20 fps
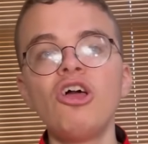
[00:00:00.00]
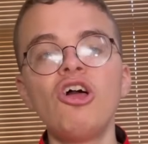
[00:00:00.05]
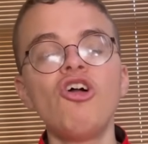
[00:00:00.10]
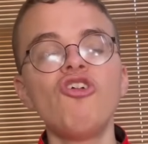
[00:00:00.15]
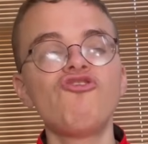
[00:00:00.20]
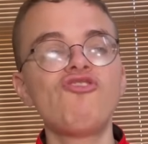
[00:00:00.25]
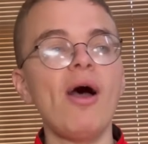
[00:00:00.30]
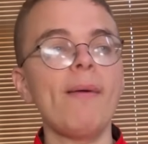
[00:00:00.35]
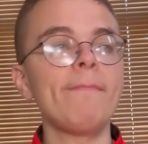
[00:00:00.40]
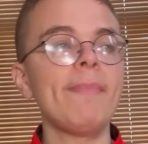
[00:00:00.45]

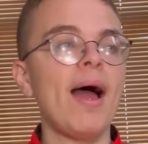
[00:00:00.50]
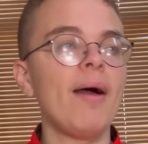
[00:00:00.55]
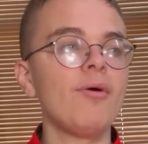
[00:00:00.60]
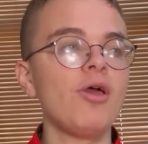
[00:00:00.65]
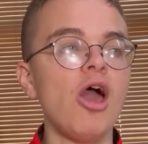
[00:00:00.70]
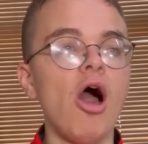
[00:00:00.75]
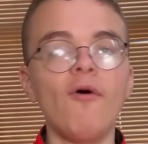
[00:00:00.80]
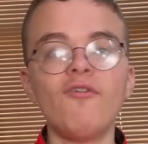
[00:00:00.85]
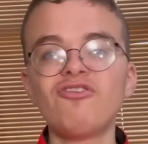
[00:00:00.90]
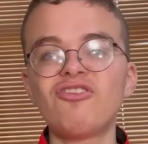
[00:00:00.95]
Jack Marriott
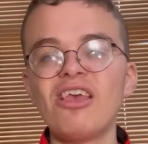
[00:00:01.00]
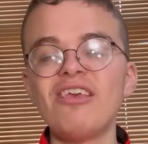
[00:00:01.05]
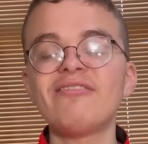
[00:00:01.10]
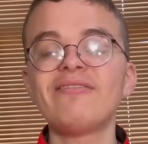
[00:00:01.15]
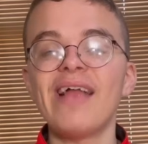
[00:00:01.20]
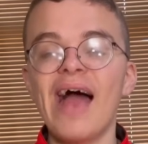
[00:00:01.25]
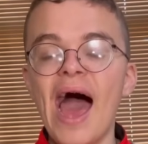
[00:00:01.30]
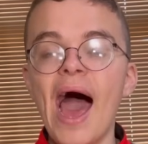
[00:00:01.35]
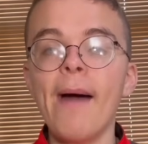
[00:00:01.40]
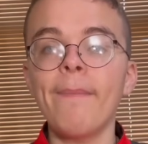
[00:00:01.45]
obviously isn't
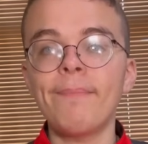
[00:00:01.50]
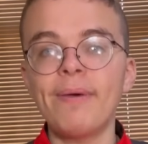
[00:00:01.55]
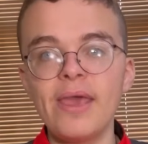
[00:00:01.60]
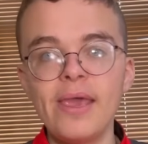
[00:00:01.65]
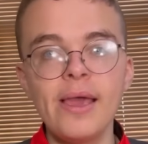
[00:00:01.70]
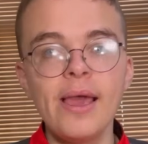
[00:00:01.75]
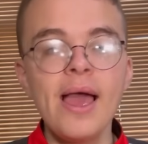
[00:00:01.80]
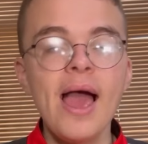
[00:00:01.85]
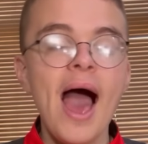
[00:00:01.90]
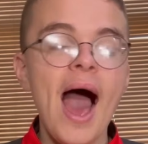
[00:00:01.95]
a
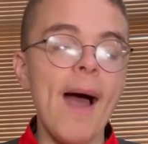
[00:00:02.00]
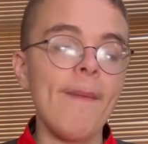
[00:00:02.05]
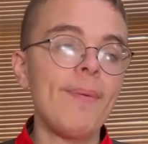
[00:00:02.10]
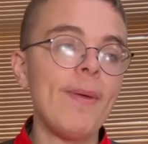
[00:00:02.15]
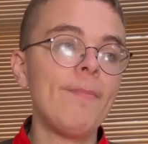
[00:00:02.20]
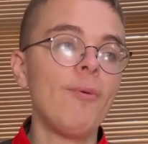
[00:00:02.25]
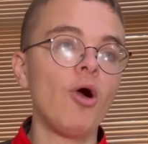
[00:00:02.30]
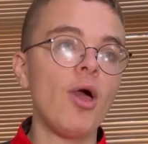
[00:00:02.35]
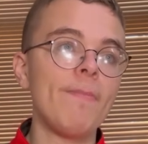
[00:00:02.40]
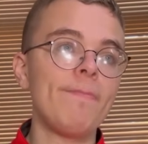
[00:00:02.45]
happy, happy
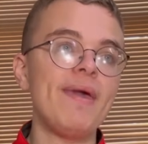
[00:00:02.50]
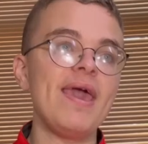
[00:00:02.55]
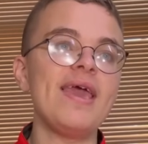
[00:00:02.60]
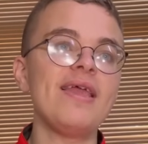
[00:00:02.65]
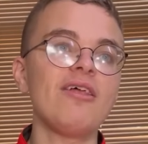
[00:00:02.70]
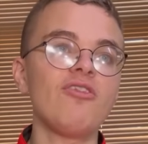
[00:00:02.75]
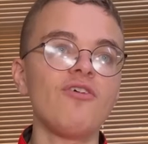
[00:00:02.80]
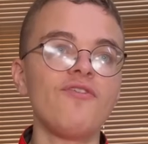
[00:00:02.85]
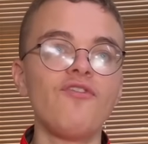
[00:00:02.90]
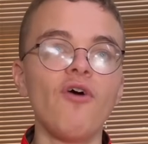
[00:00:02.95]
boy being
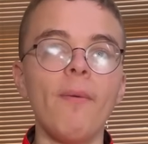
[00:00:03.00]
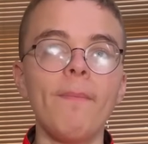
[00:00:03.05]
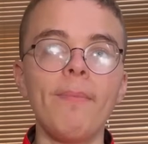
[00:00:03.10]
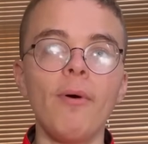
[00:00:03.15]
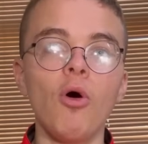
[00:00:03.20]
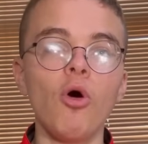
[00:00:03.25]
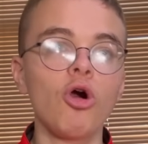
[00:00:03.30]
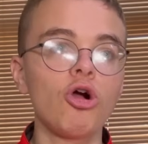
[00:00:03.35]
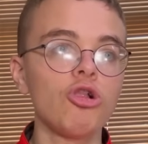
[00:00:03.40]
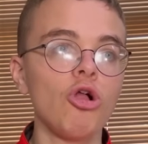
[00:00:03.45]
at the
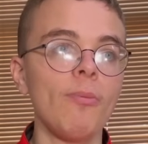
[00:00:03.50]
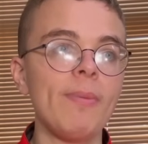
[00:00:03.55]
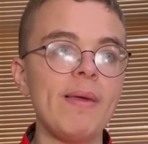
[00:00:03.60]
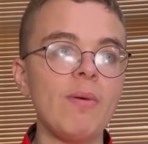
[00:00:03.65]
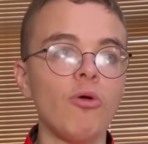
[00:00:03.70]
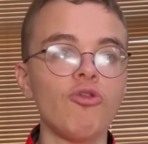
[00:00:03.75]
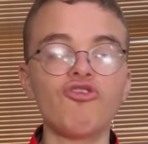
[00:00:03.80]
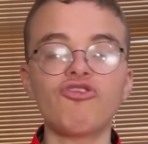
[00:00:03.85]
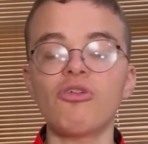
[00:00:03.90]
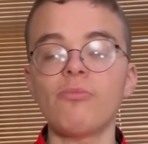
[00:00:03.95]
football club. He
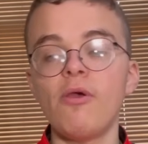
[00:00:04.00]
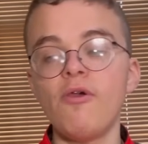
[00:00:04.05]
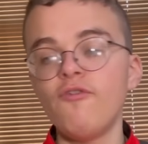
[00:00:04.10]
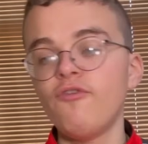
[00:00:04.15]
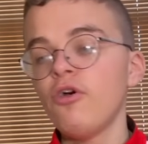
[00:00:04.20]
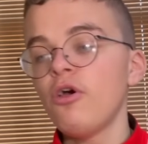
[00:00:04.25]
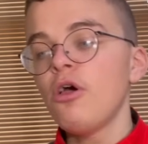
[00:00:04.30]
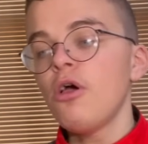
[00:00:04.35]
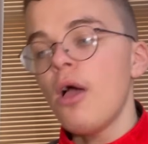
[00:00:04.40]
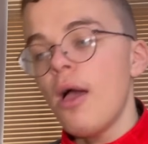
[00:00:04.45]
wants to
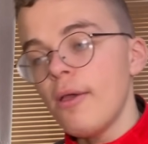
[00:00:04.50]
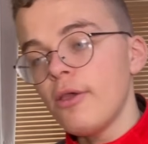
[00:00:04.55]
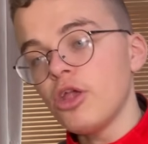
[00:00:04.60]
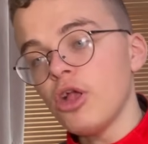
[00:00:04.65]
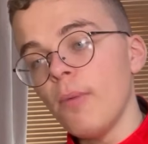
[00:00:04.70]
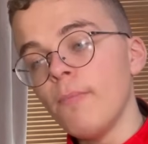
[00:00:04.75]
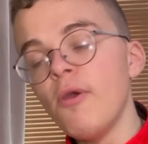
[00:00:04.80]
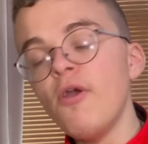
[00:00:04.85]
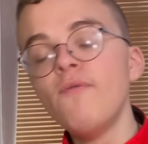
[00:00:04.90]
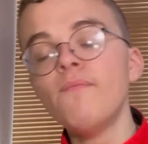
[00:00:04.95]
move, you know,
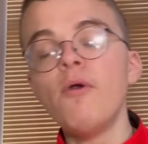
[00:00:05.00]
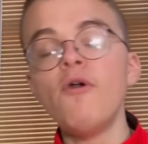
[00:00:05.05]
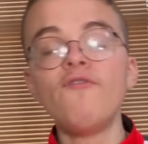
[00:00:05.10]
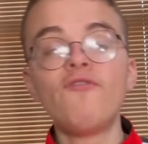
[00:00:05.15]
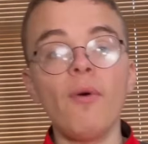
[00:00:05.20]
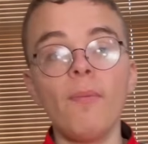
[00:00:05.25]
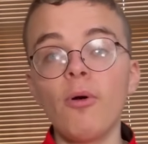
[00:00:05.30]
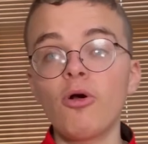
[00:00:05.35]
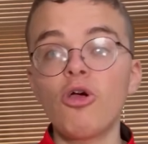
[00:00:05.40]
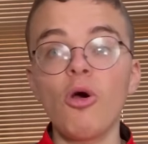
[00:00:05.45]
move, move
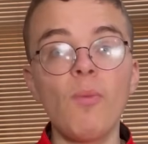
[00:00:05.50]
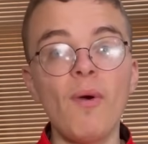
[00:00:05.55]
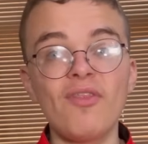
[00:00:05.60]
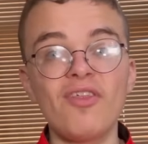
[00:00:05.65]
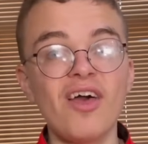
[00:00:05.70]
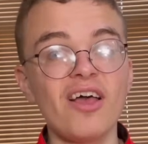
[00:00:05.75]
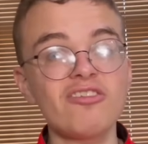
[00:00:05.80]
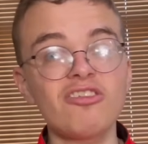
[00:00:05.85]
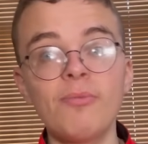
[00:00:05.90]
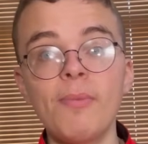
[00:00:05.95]
football club, whether
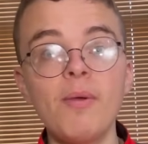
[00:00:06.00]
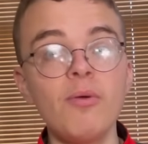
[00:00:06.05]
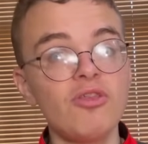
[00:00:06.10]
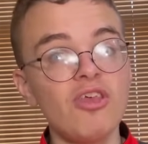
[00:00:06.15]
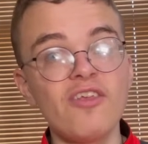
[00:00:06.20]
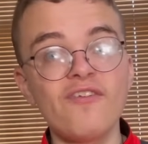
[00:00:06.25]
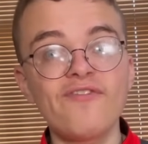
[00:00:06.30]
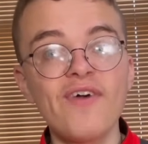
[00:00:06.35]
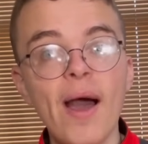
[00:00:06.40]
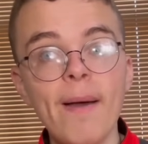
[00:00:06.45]
that's to be with
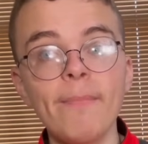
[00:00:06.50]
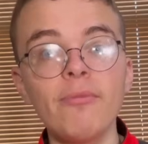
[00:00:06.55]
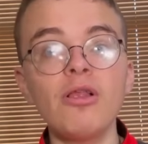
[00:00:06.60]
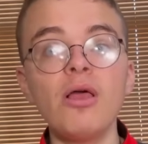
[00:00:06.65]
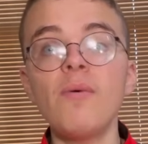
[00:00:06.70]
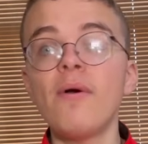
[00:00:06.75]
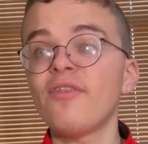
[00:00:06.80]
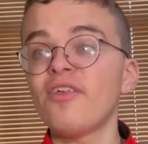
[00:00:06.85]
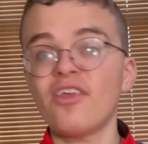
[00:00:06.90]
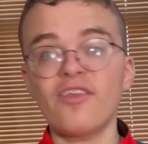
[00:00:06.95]
his family,
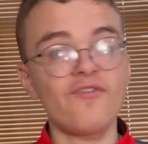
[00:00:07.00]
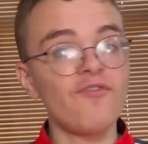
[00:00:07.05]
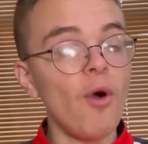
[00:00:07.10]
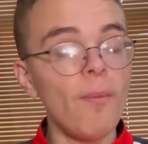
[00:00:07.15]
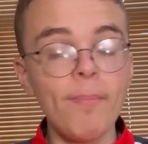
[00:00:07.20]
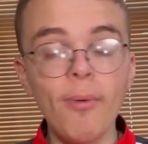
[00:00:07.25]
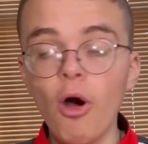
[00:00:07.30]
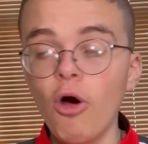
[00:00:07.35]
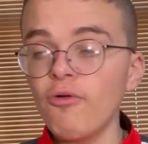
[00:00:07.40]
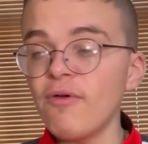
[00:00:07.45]
whether that's
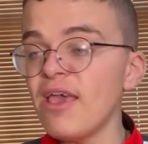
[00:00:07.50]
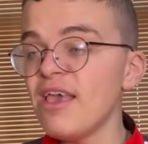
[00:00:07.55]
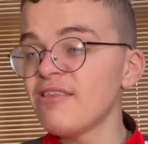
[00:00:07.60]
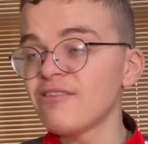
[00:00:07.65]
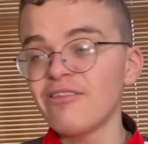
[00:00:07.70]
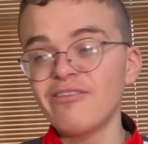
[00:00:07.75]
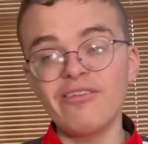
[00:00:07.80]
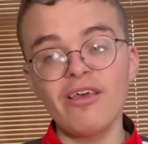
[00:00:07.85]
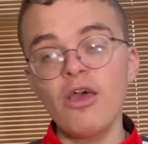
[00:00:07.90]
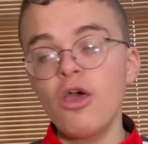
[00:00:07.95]
football
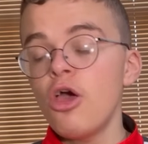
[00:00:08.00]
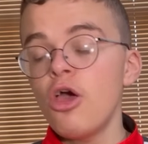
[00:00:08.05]
reasons.